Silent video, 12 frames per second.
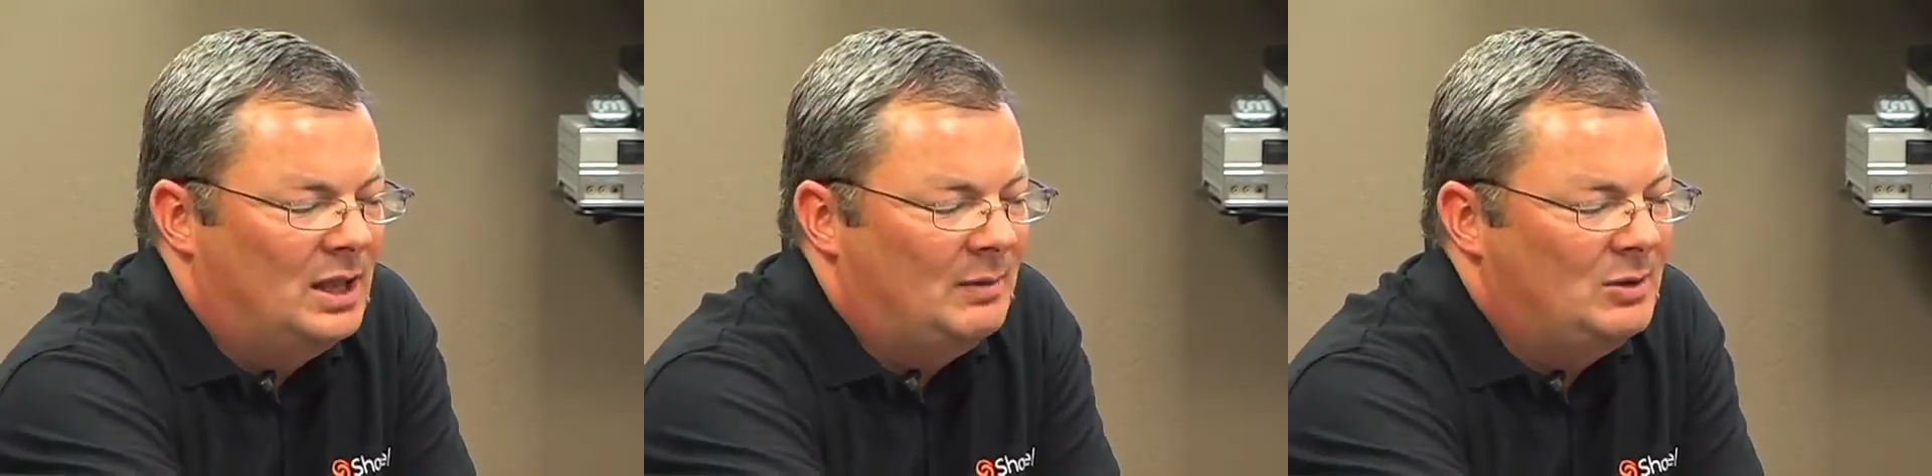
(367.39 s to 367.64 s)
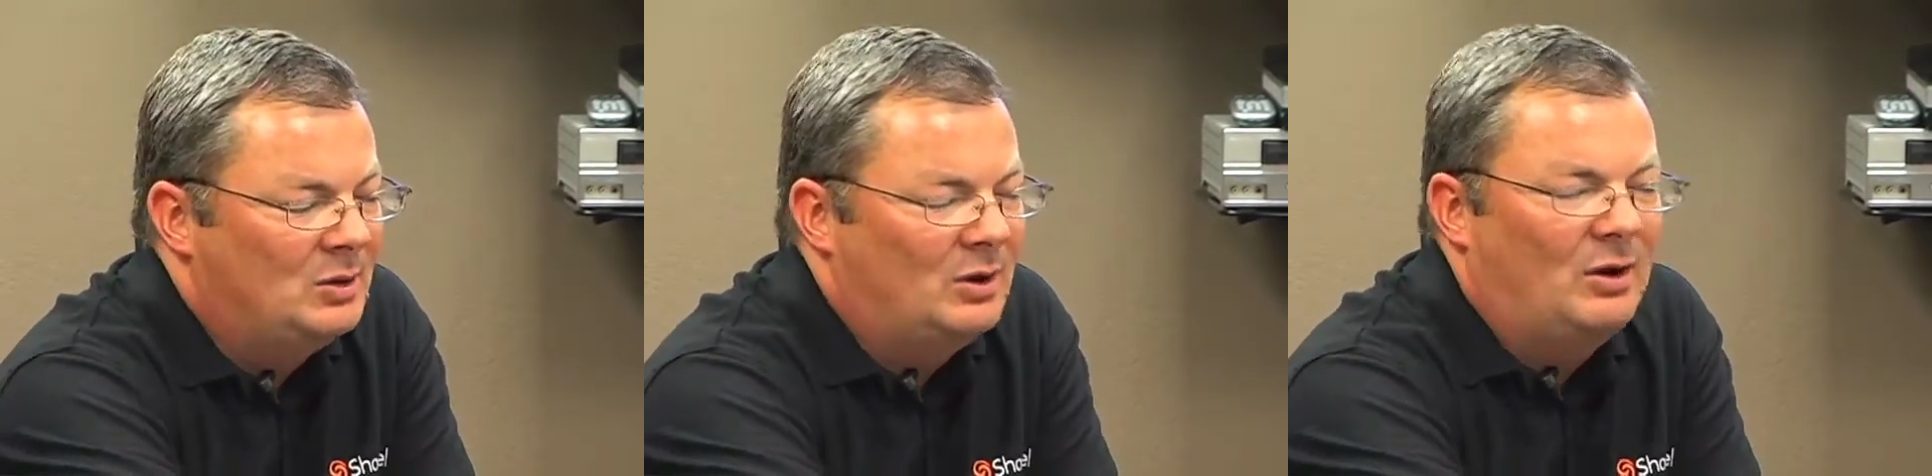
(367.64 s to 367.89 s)
I
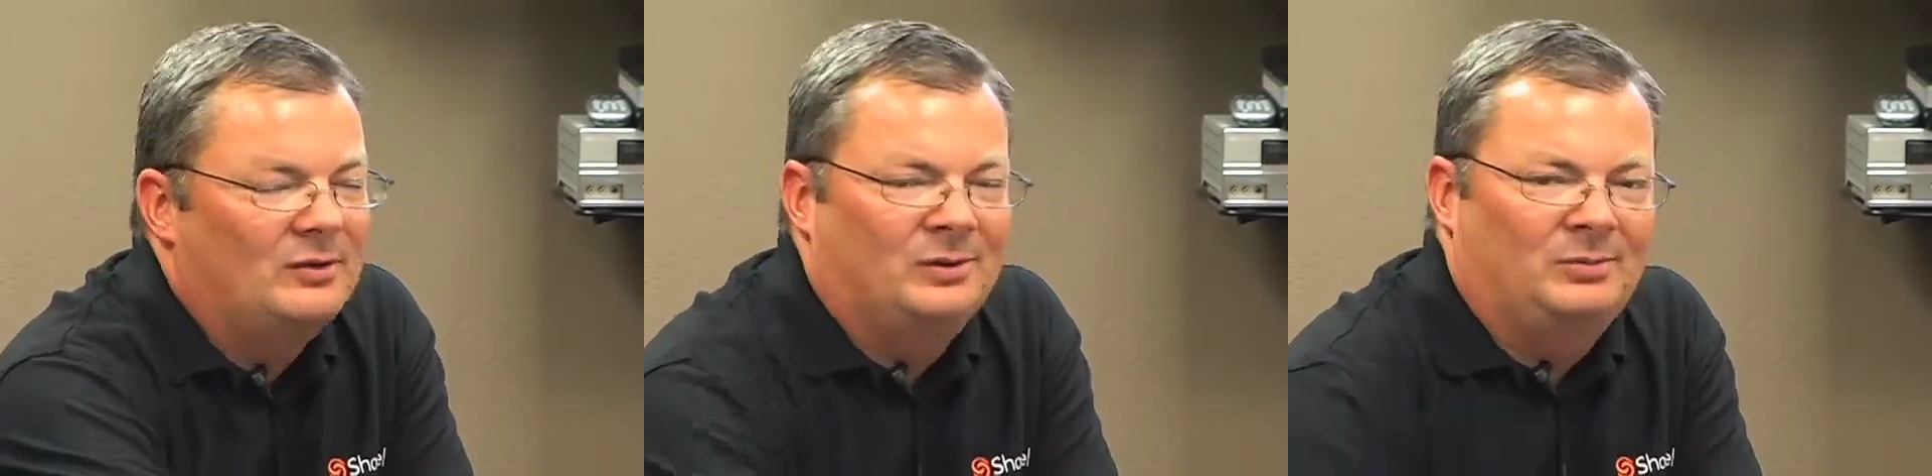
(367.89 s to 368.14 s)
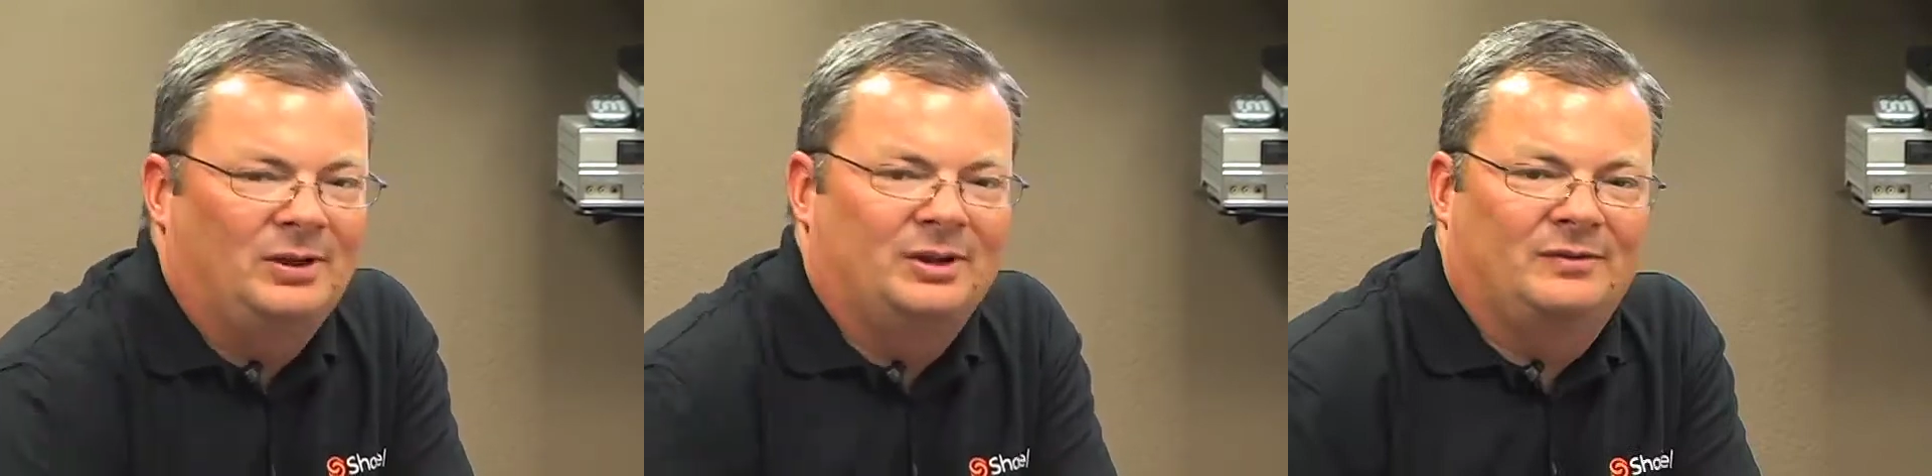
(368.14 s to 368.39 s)
mean, you could always
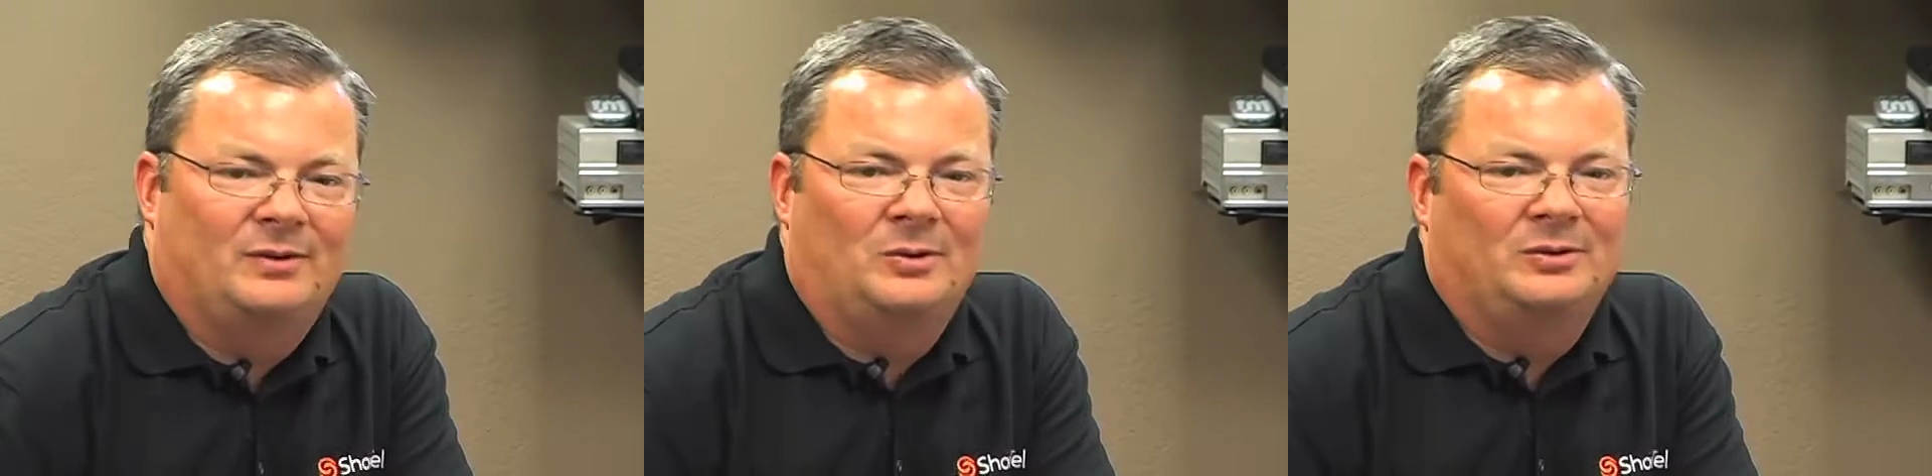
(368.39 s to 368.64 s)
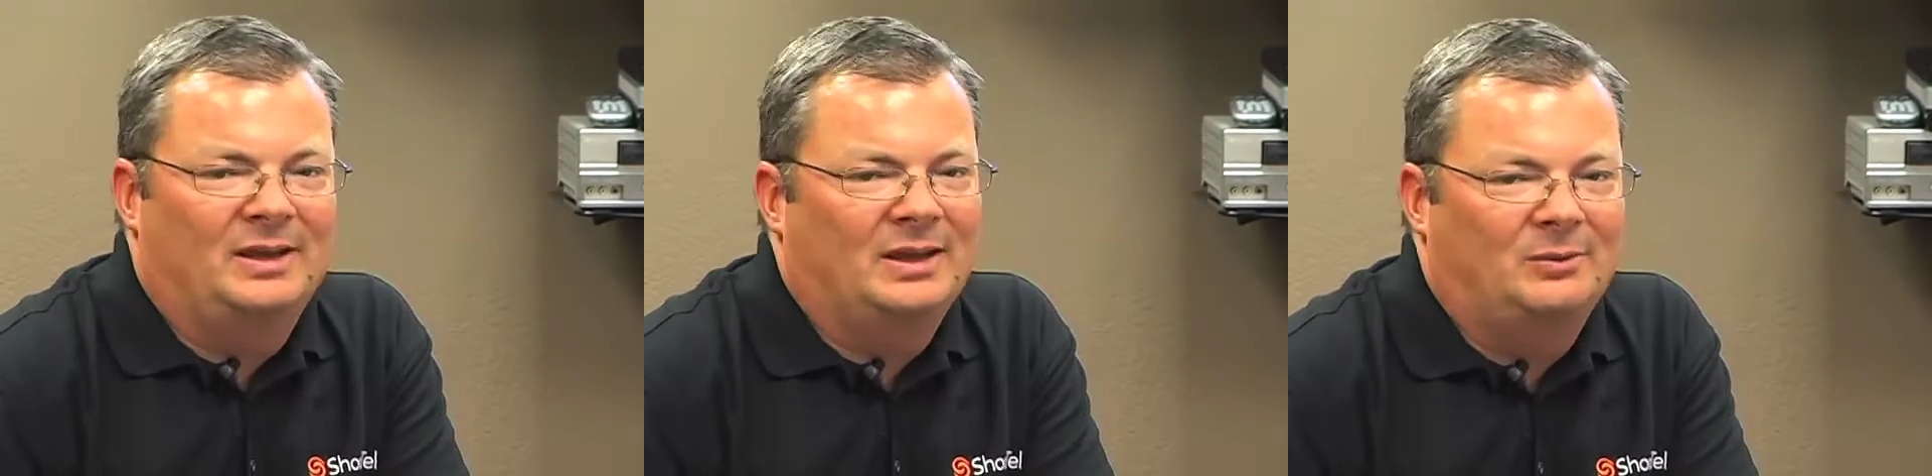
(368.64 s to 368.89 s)
unplug your
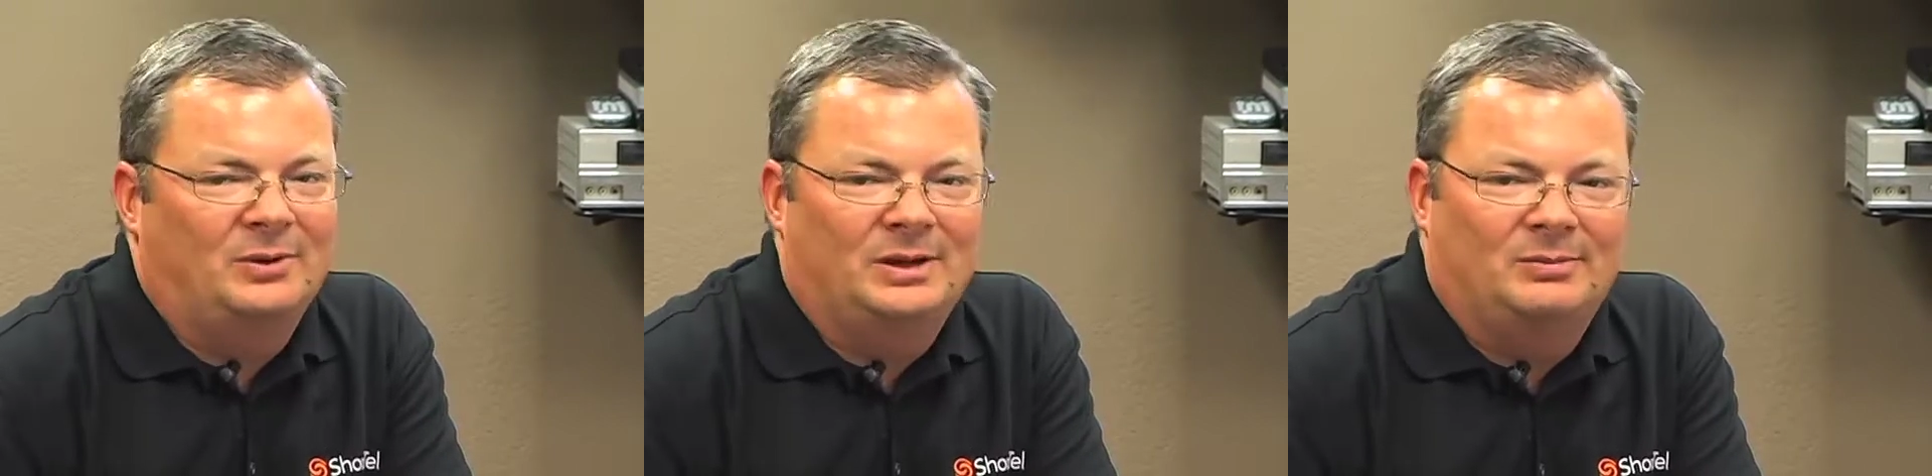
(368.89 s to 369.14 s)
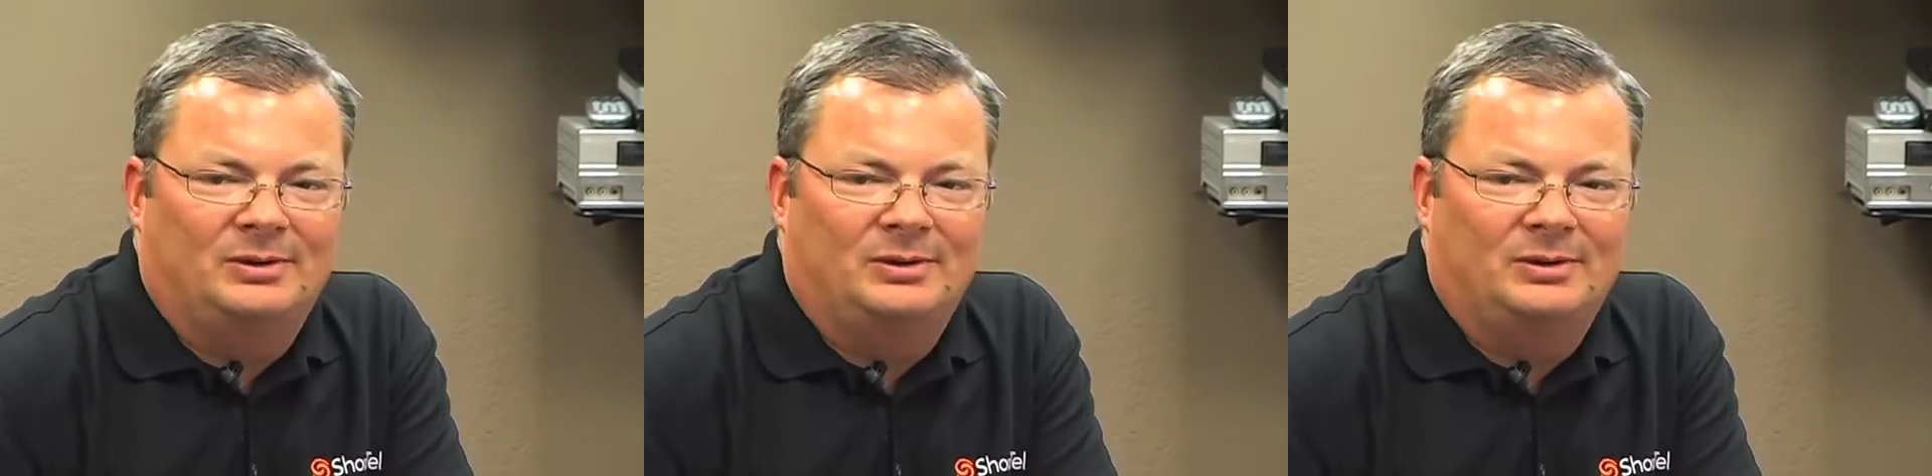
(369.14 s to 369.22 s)
phone and take it with you,